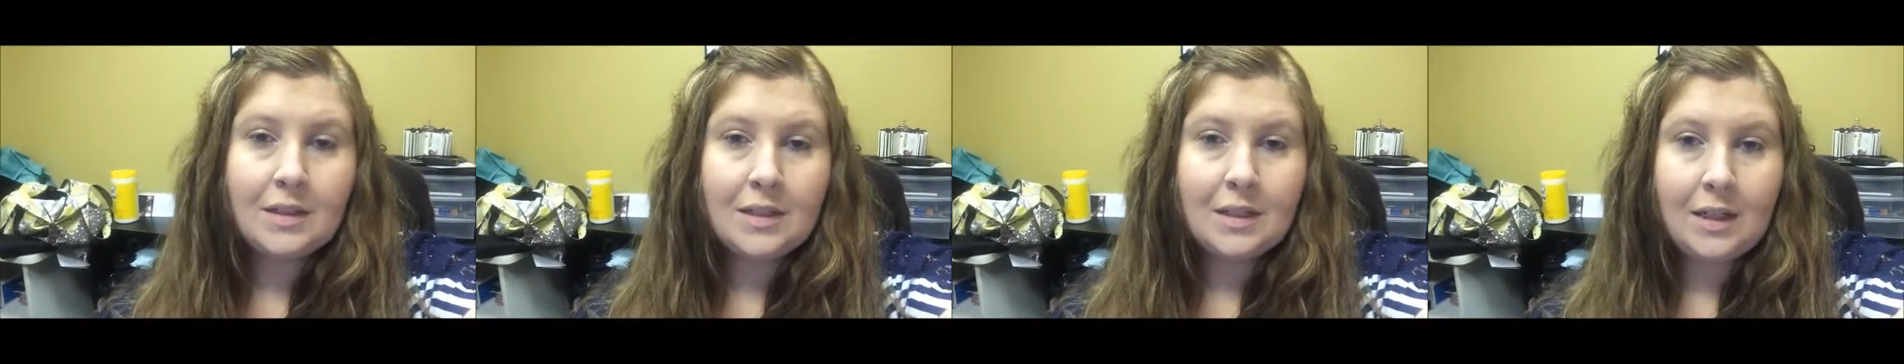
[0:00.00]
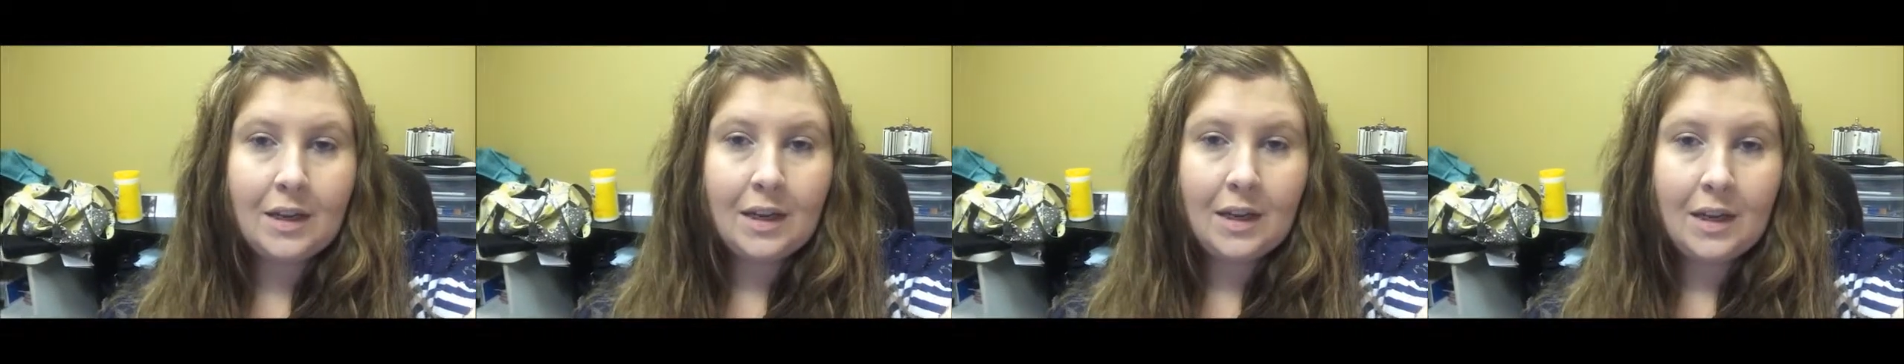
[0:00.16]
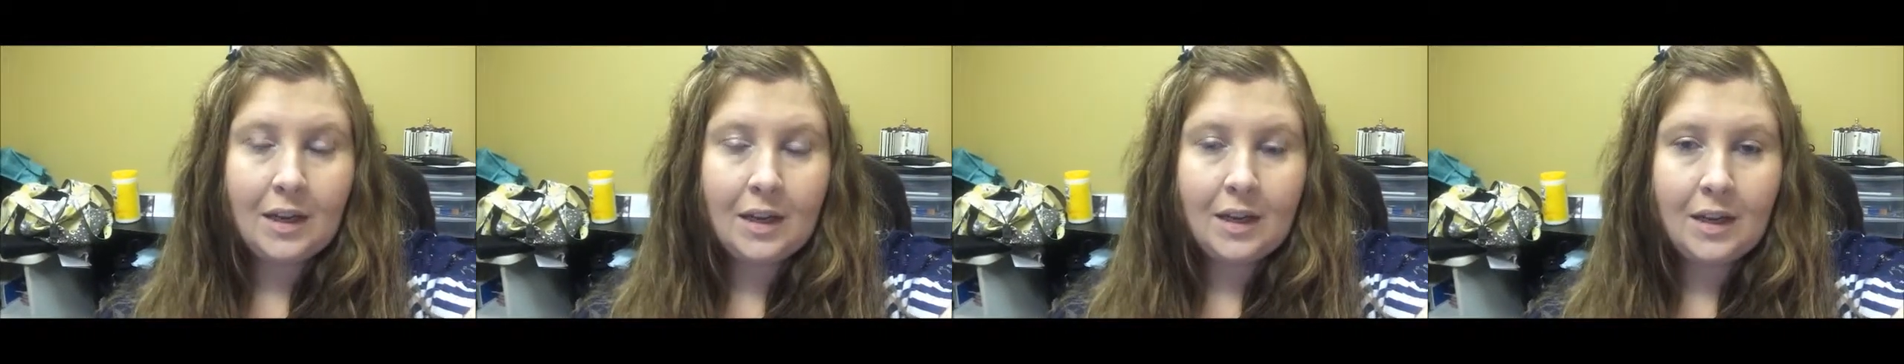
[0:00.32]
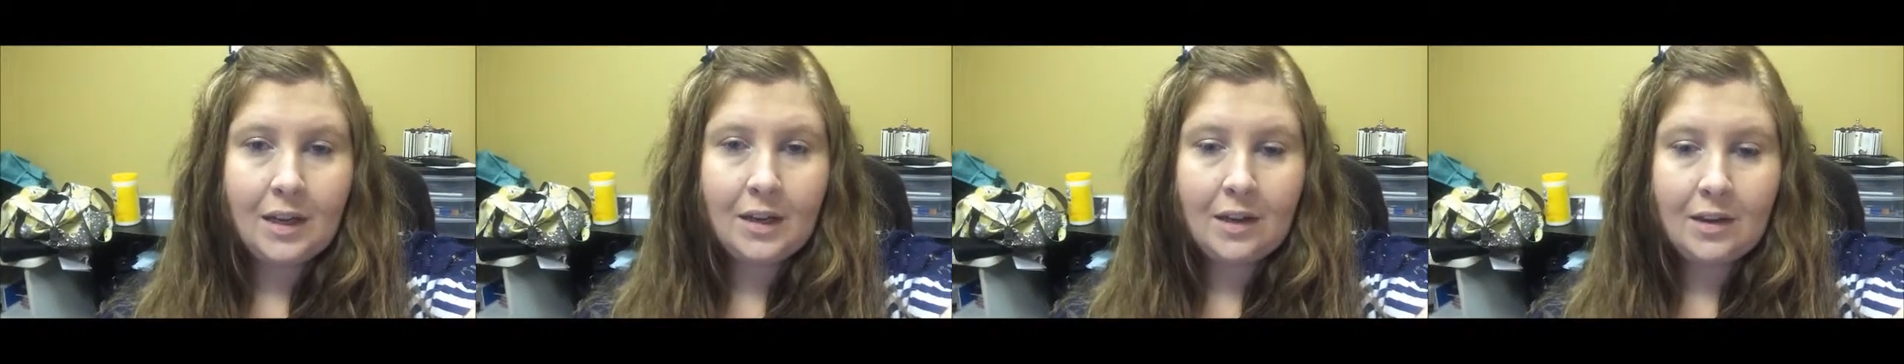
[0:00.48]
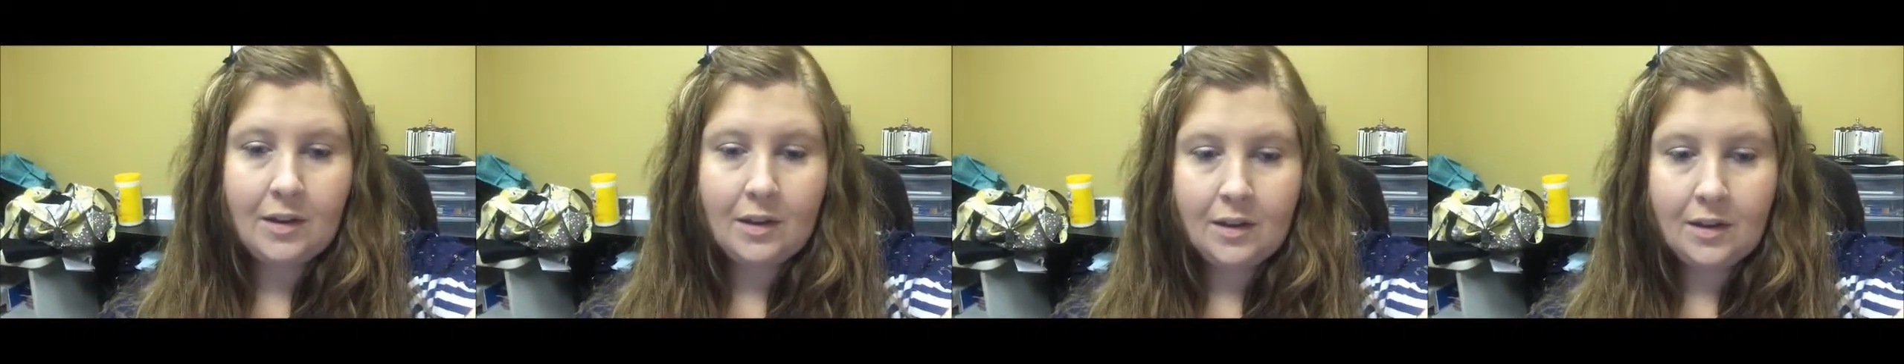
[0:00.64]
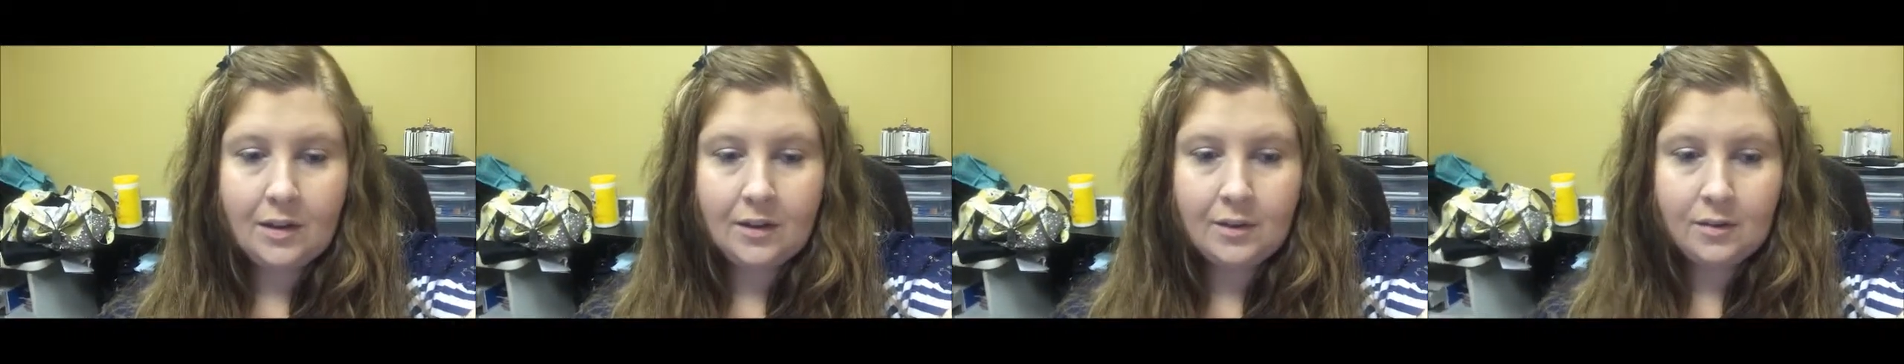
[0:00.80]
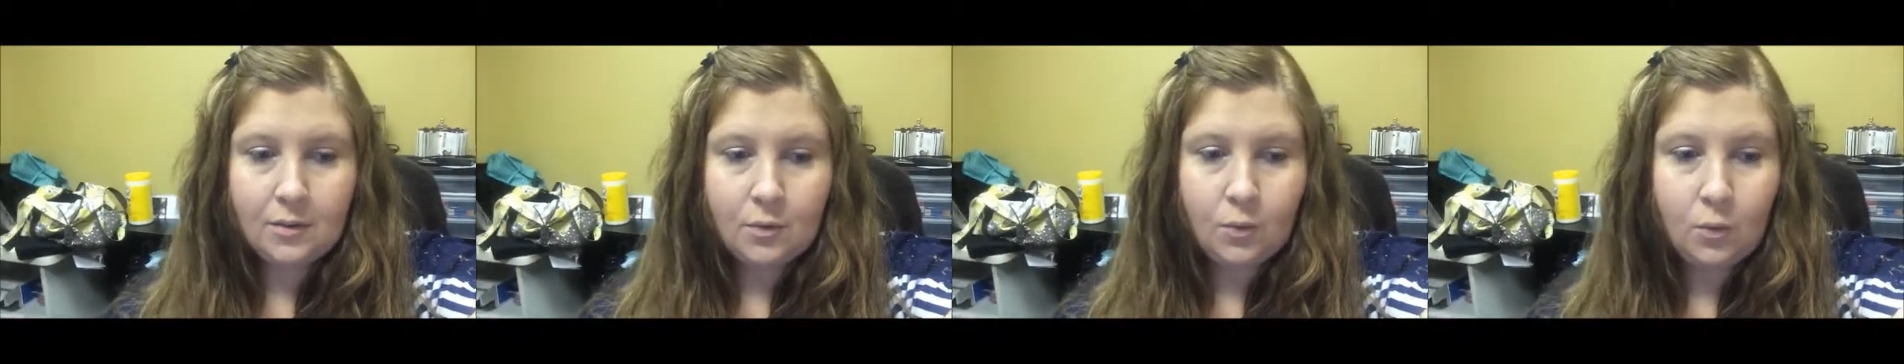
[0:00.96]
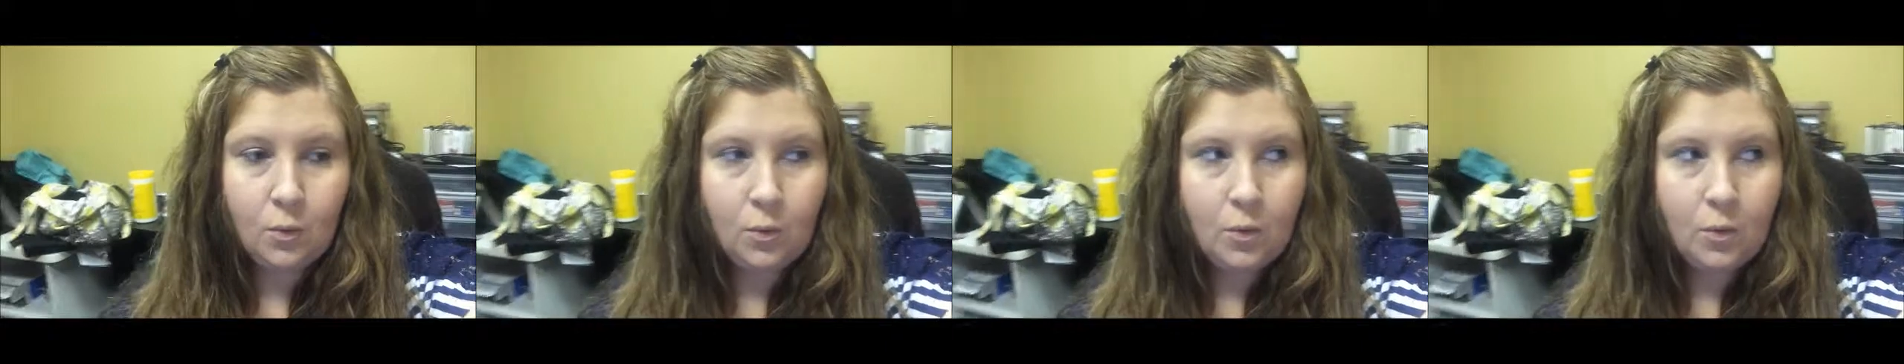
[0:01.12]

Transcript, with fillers: today is